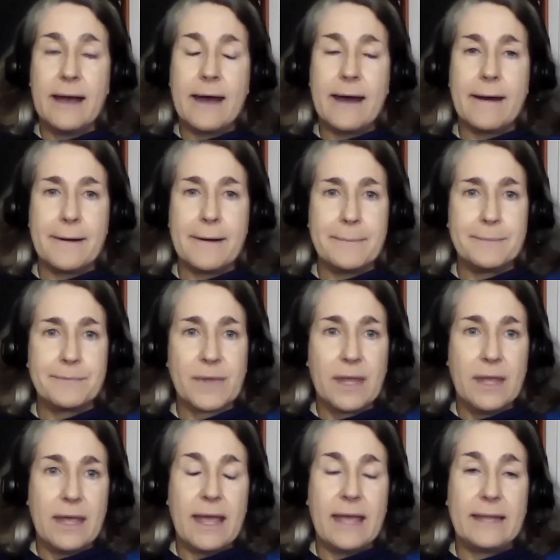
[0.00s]

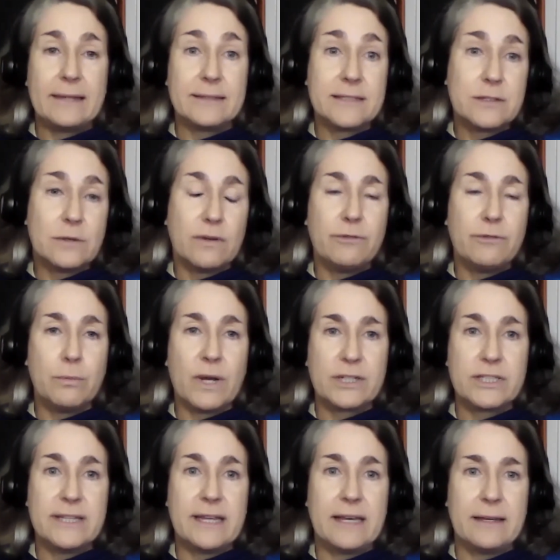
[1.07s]
And so if you
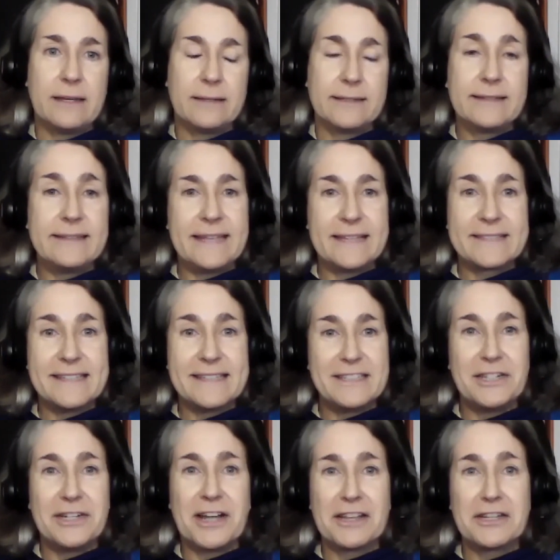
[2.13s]
watch the
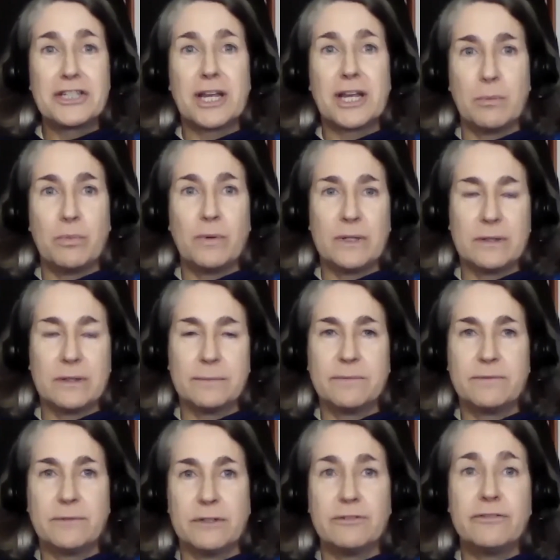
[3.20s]
SDG Knowledge Hub, we'll
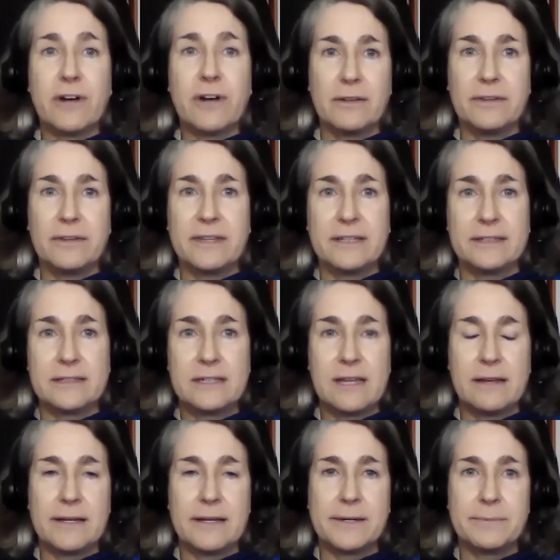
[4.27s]
follow the
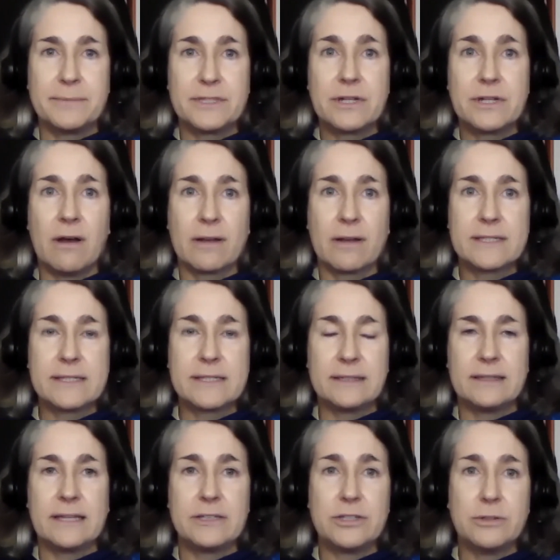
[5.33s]
talks and
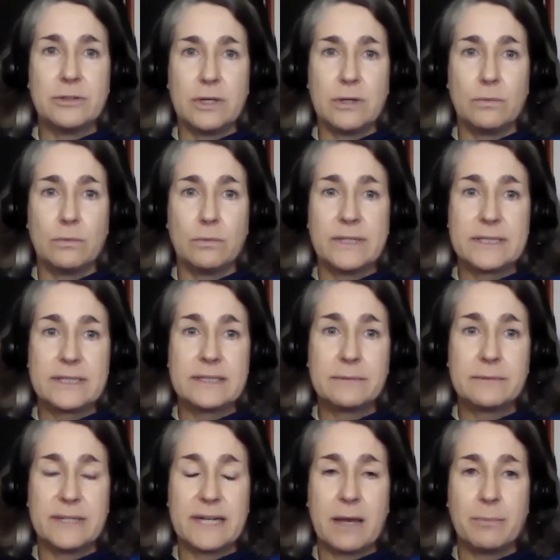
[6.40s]
let you know
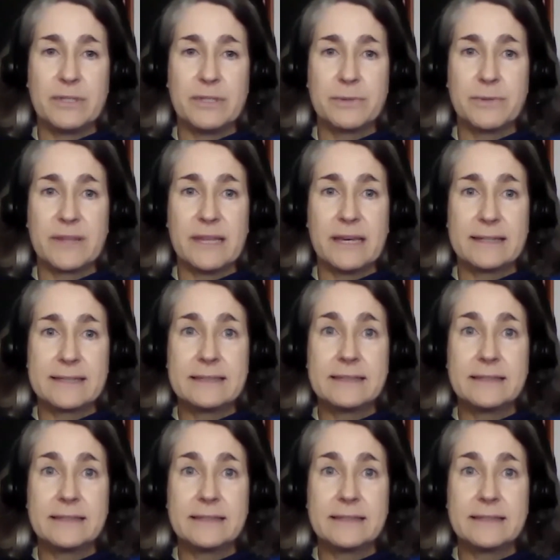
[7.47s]
what happens with that.